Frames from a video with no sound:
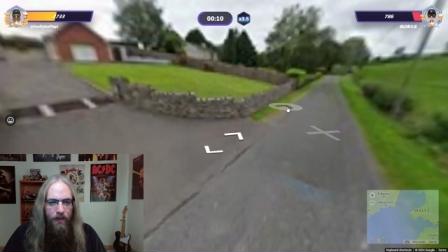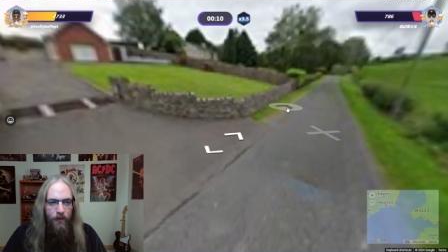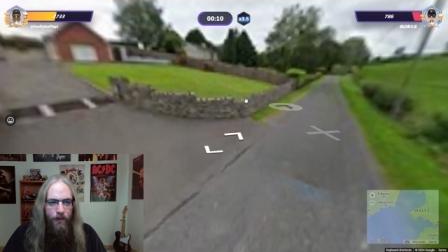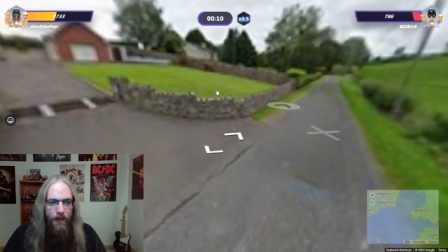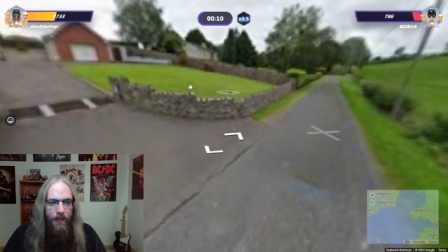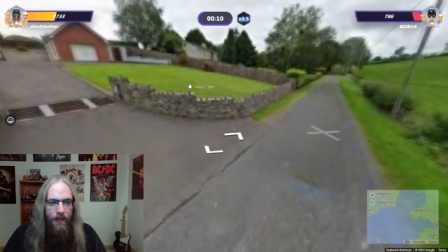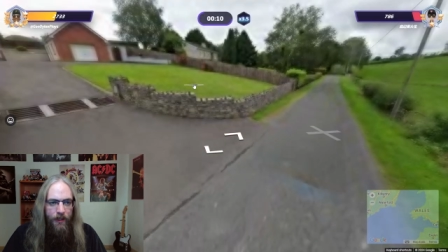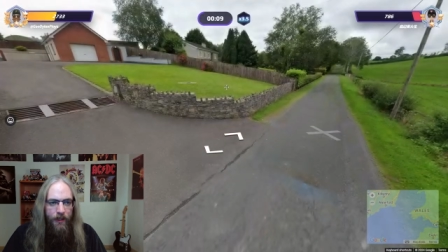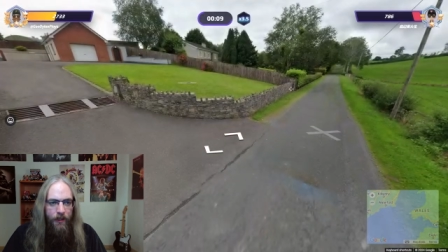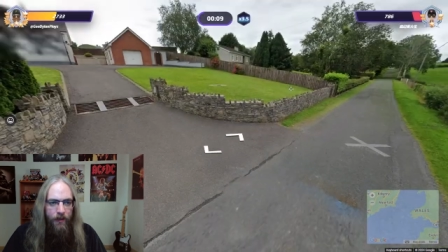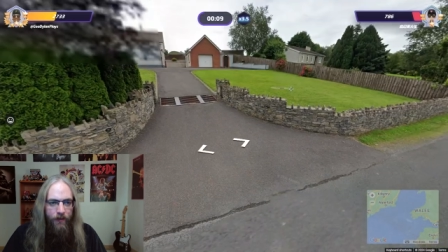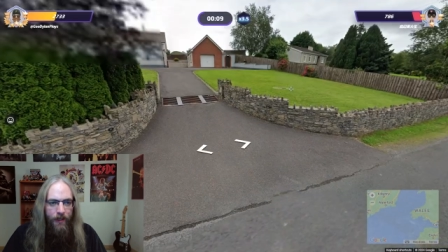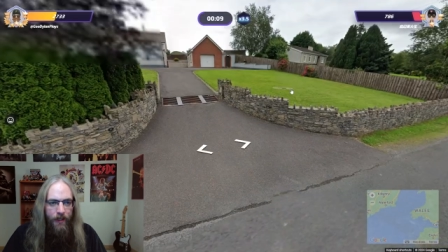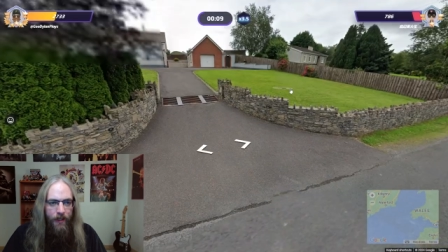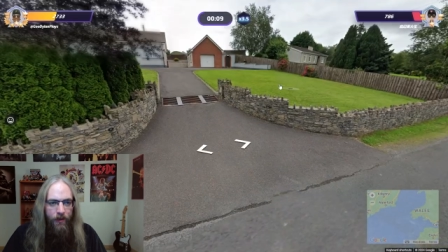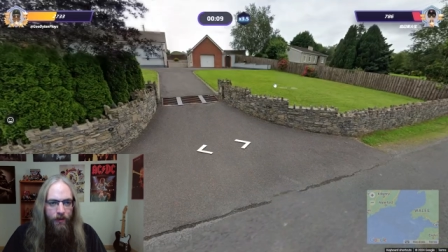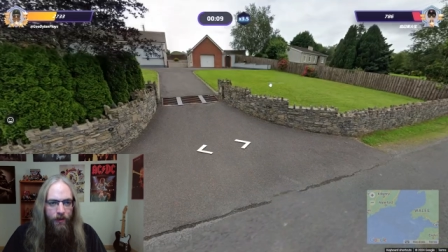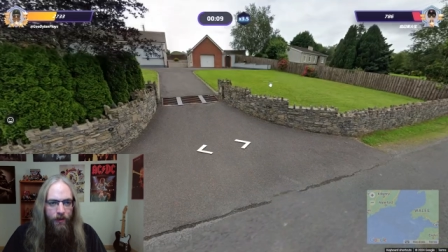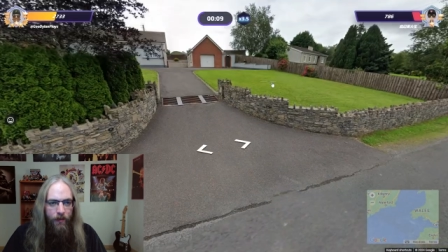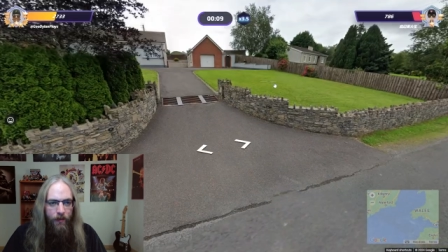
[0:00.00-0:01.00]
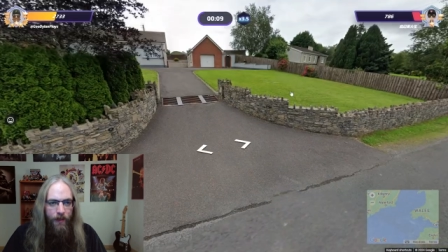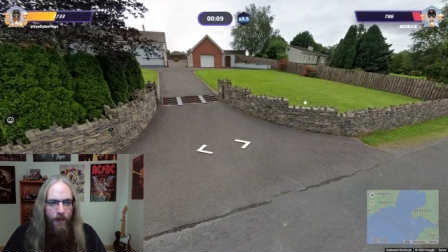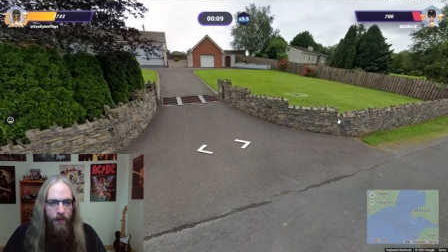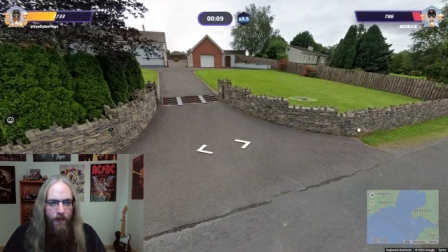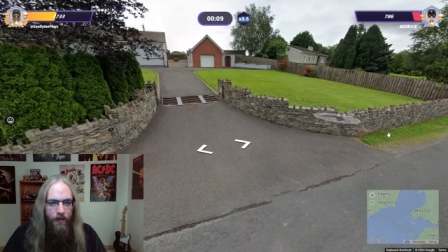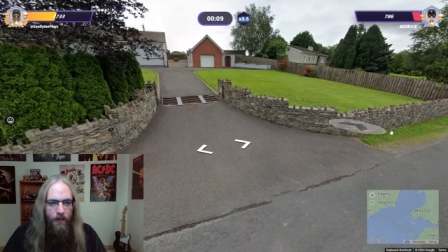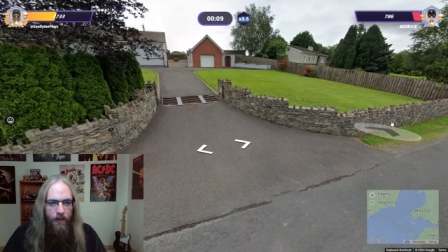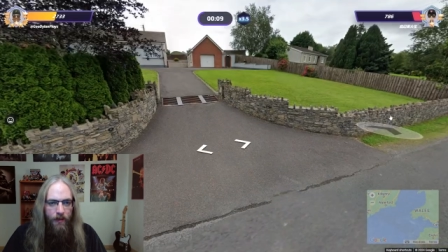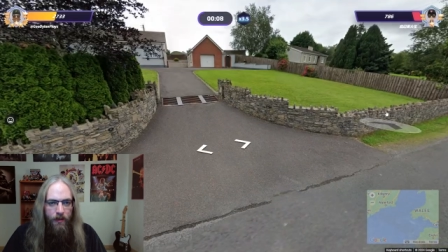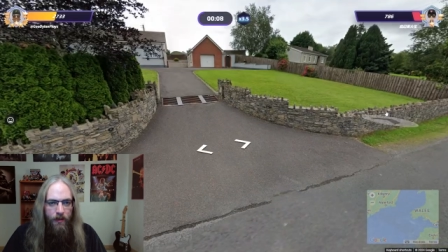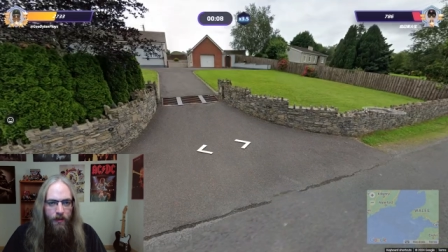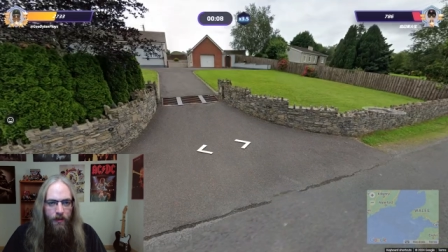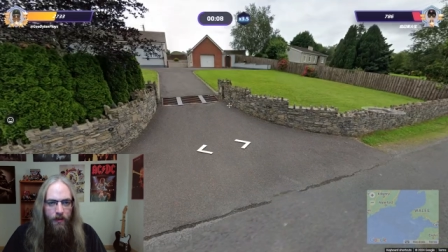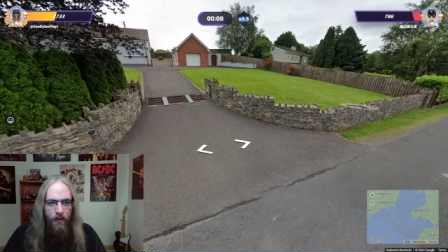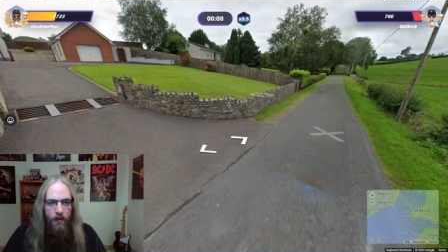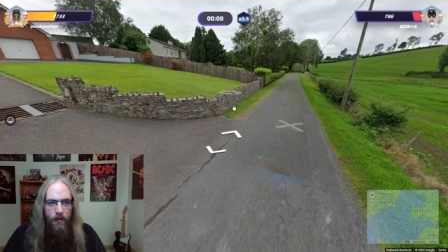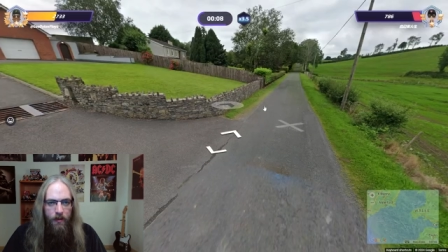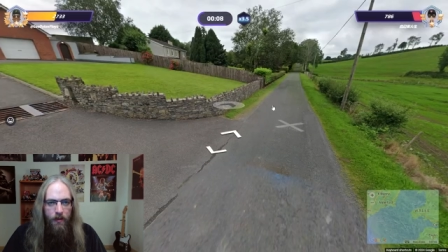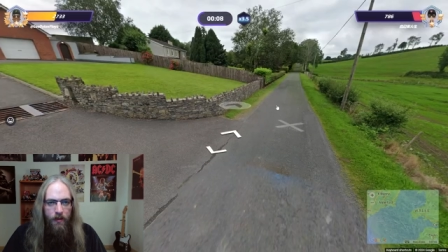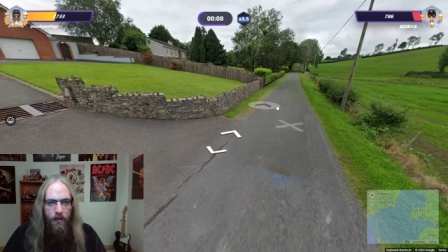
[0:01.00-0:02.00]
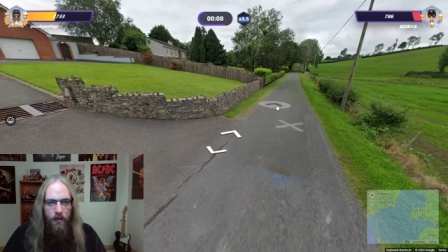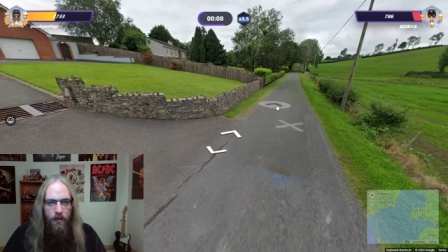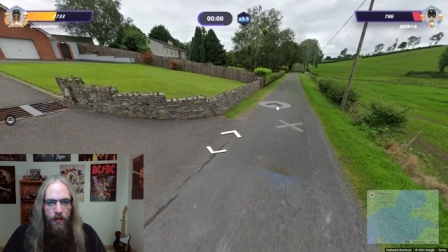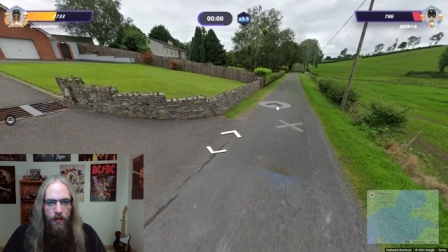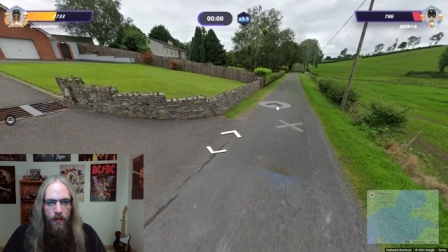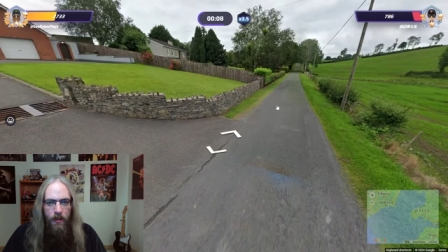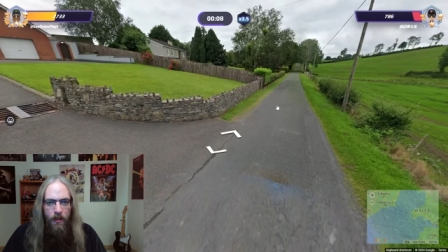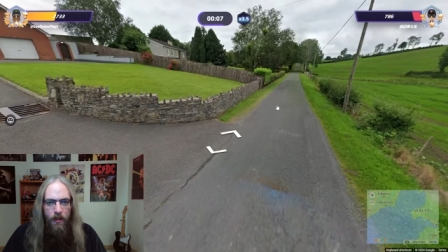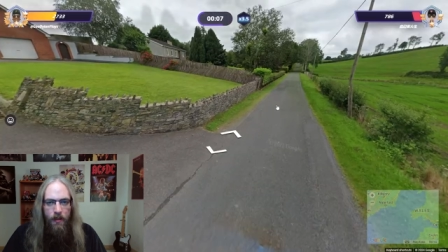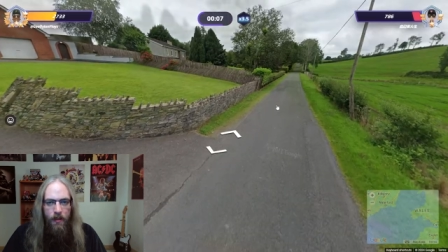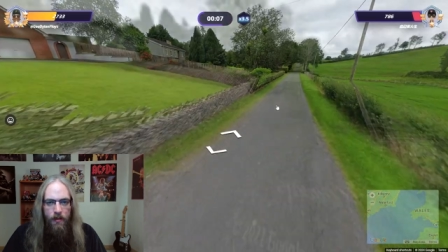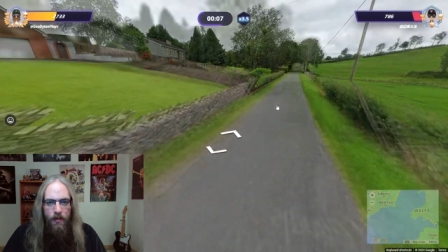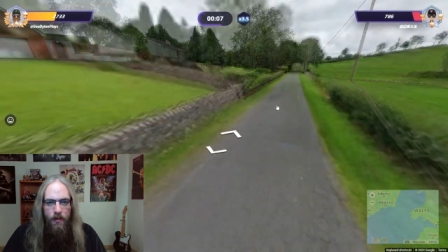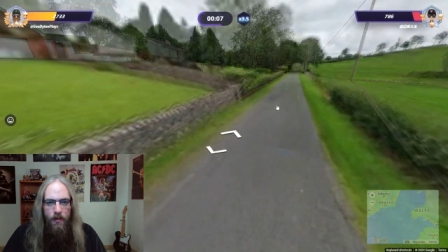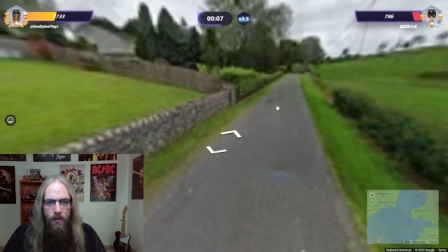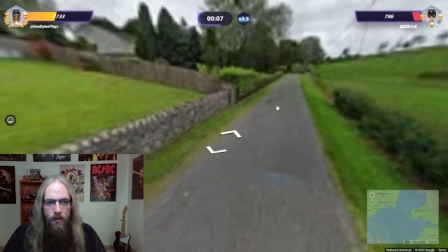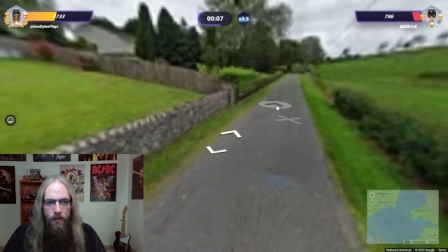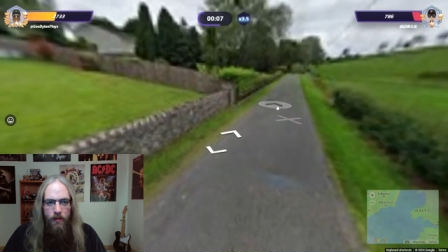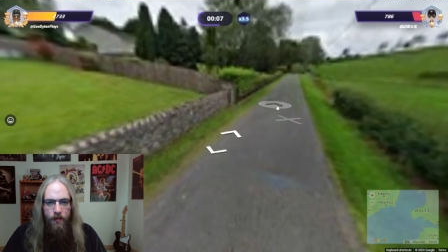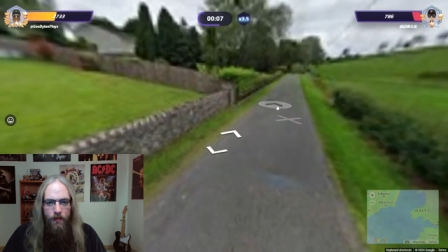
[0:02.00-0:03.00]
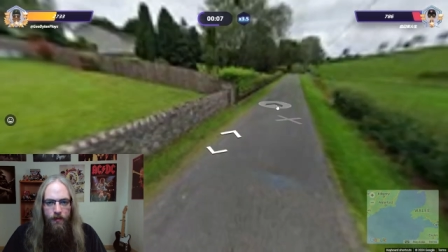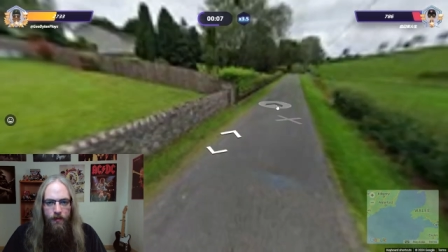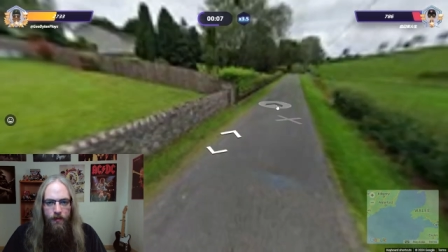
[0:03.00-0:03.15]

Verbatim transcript: rear of a car back there. That adds up.